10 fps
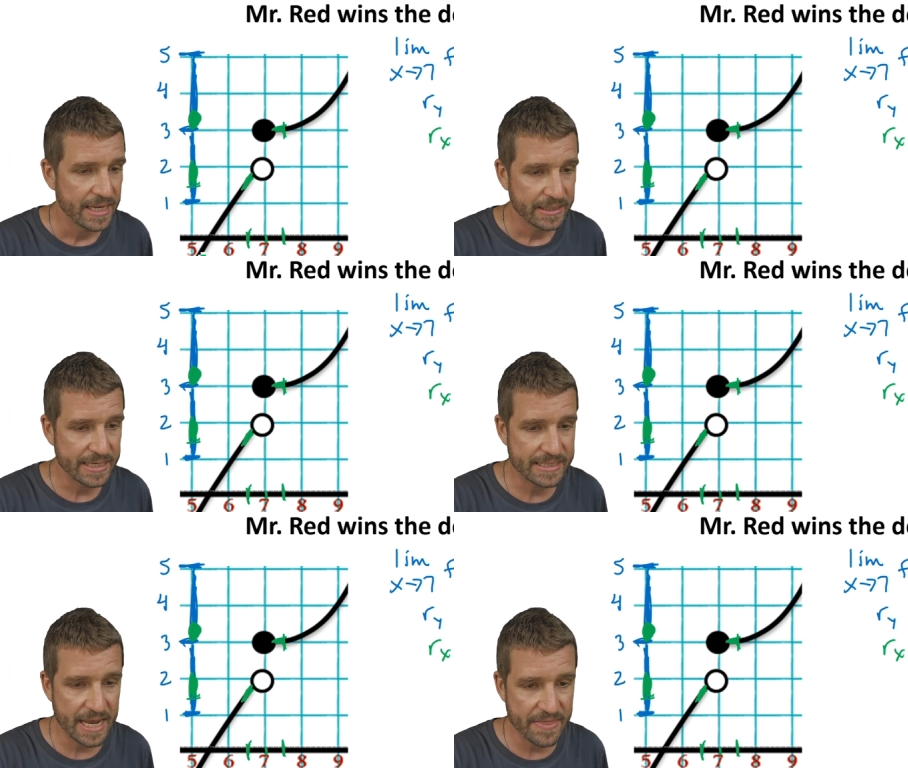
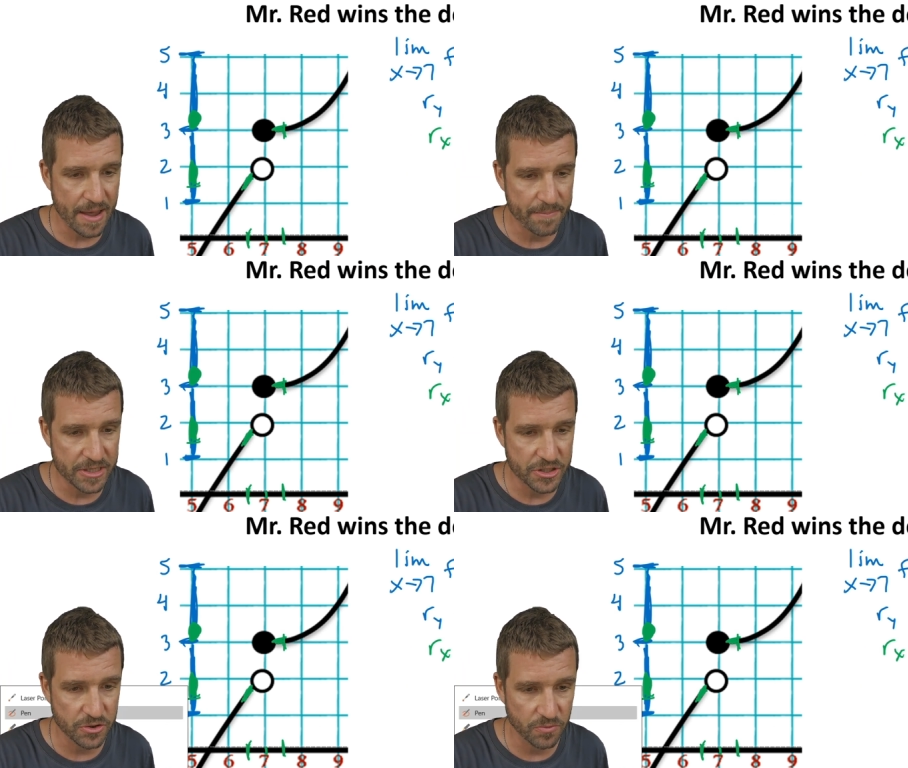Let's say that
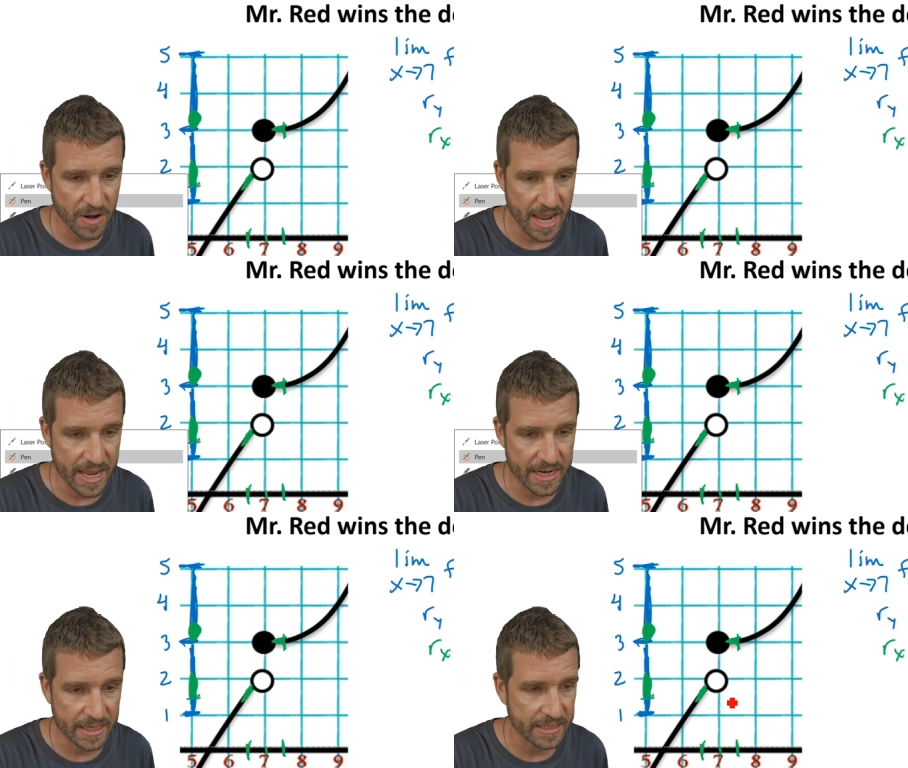Mr.
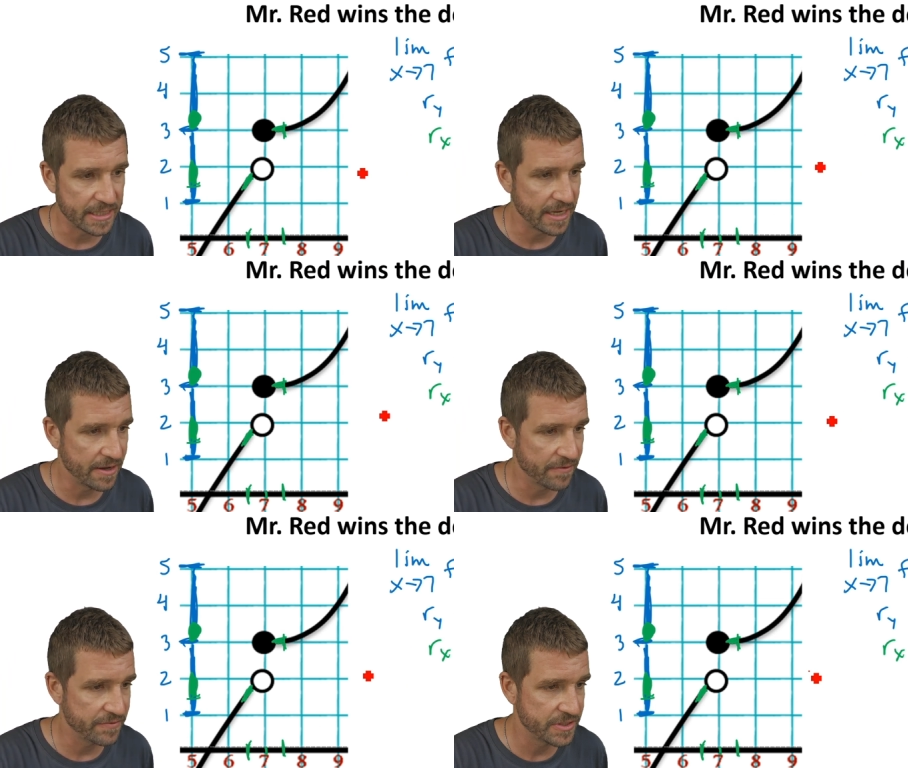Red
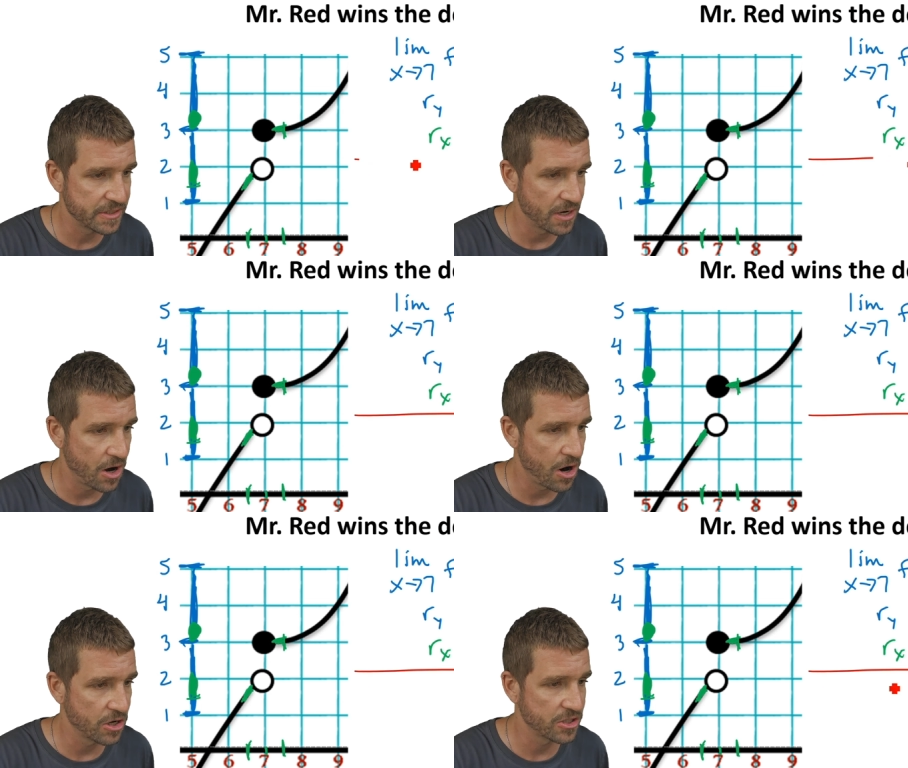gives
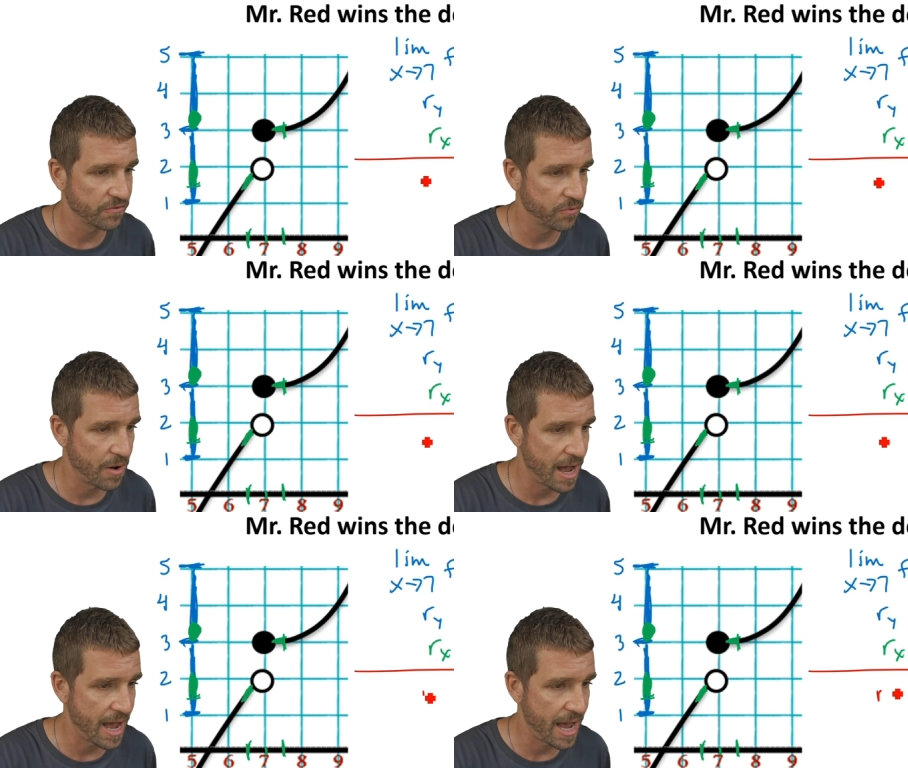r sub
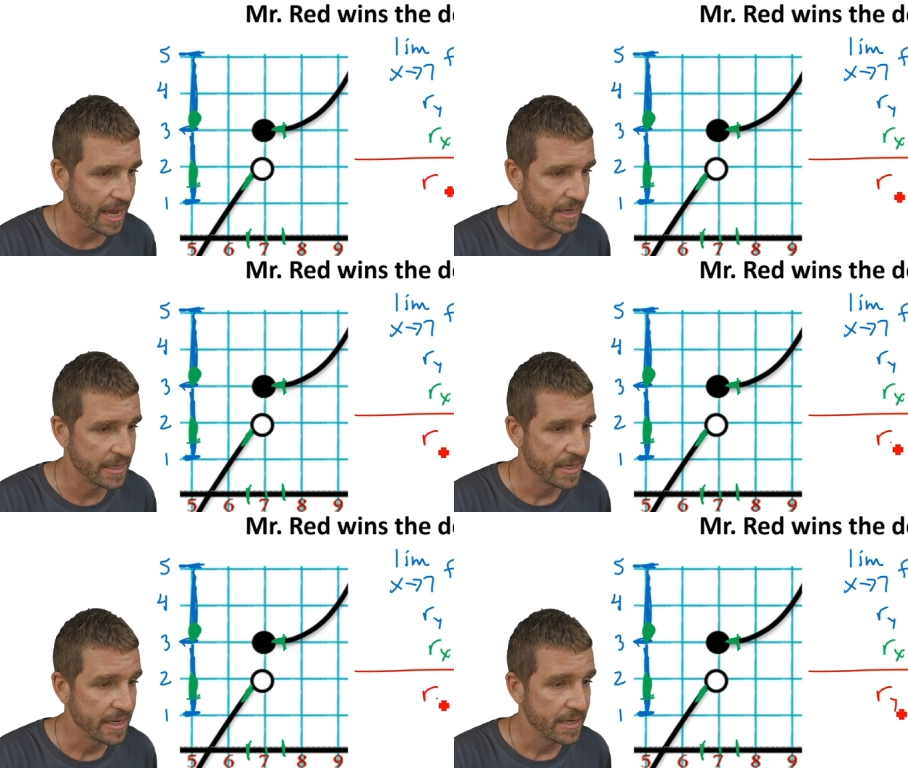y
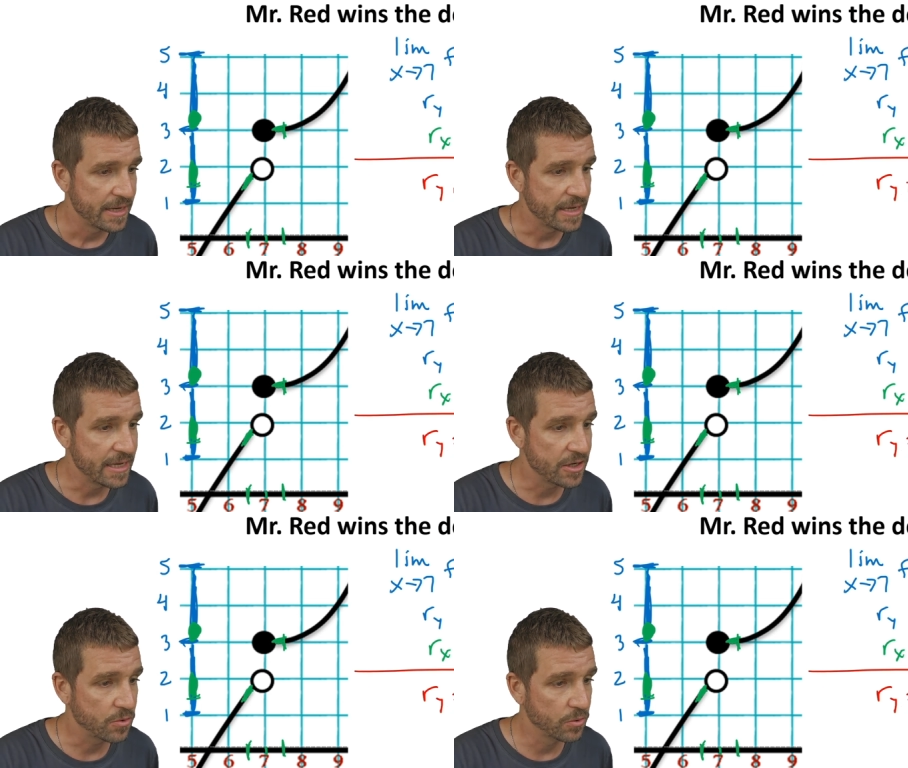
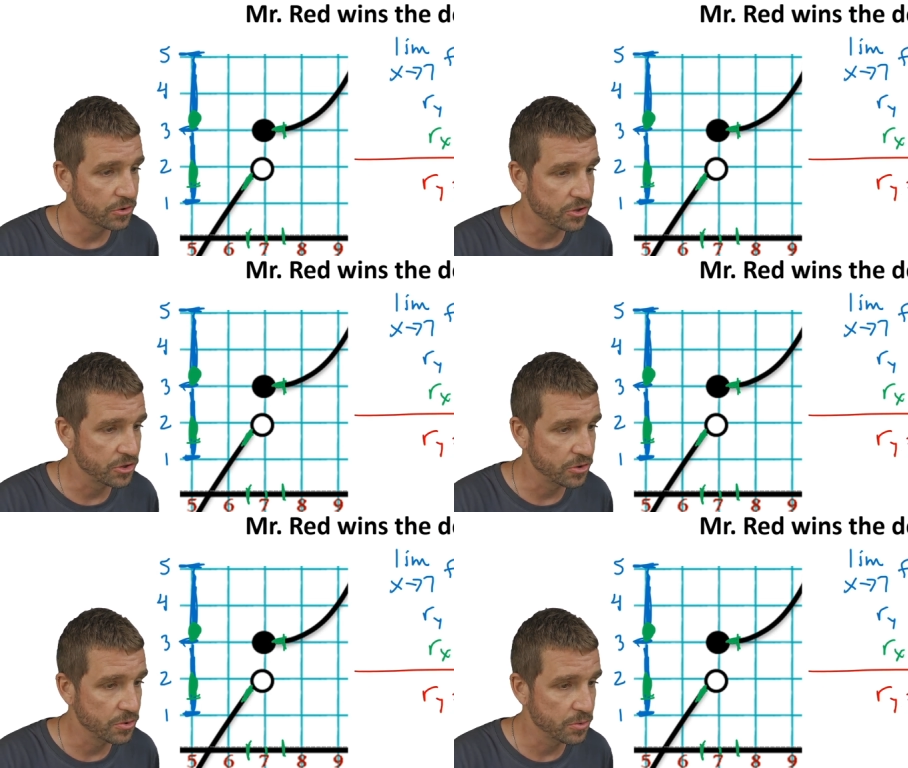equal
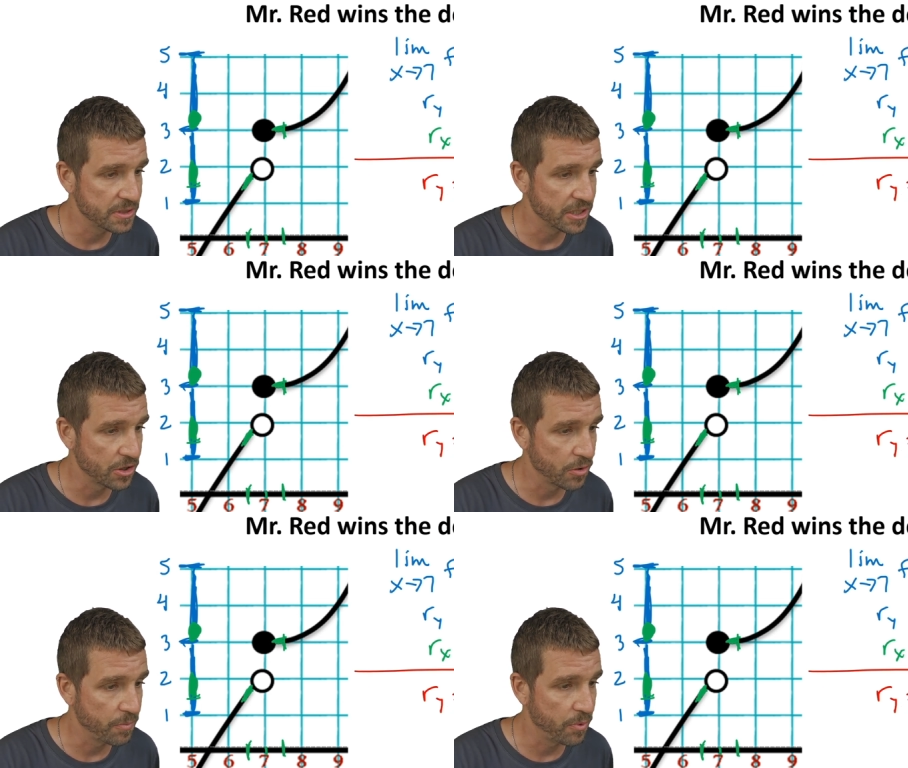to
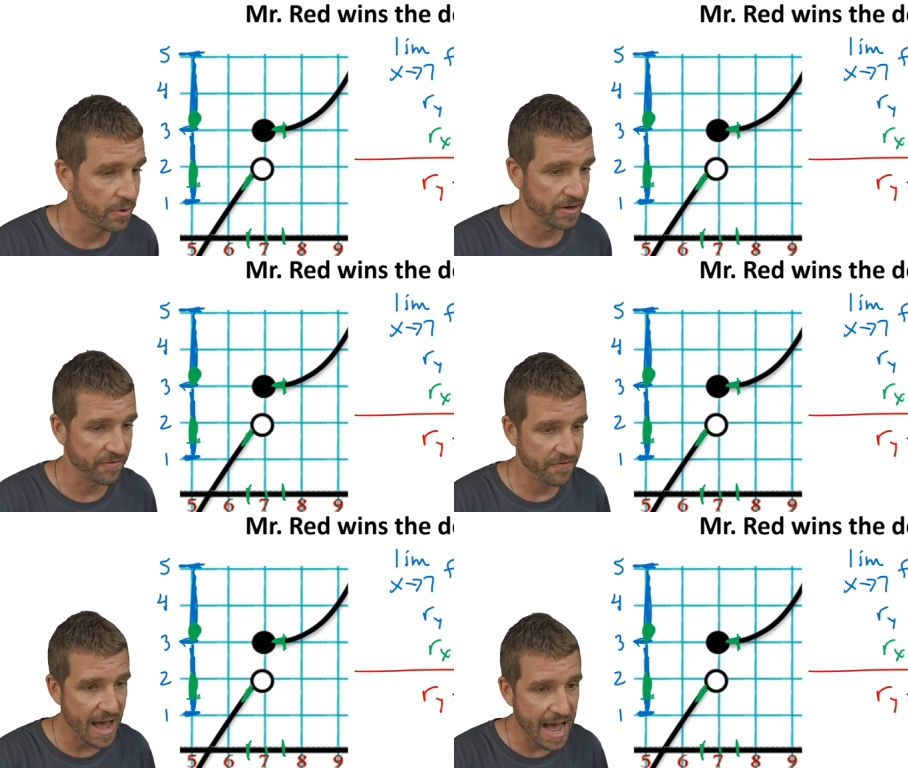
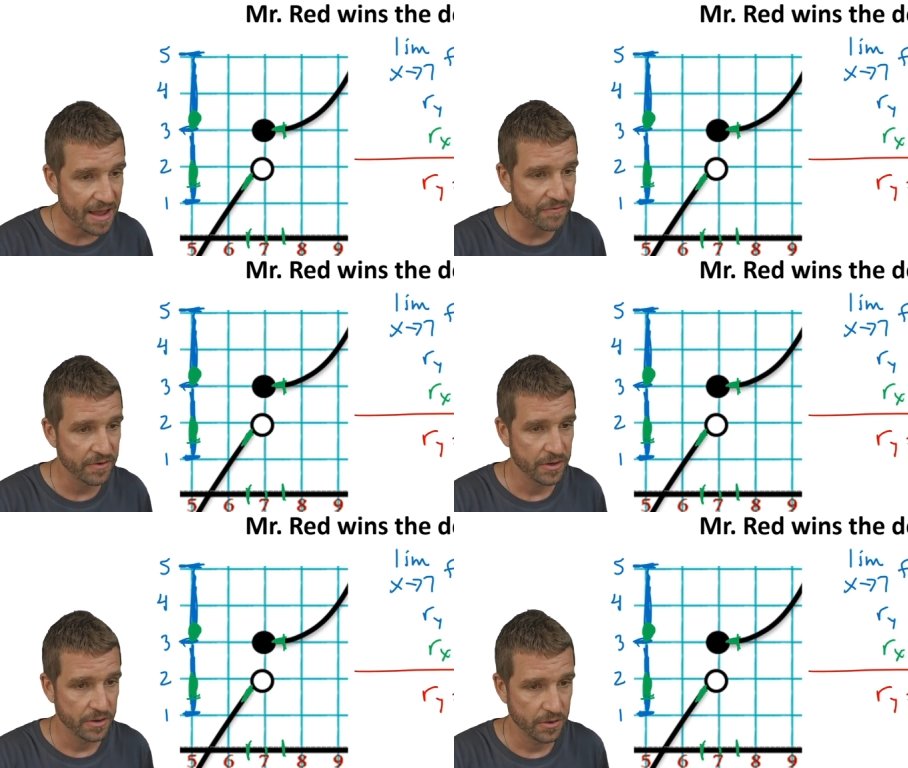0.5.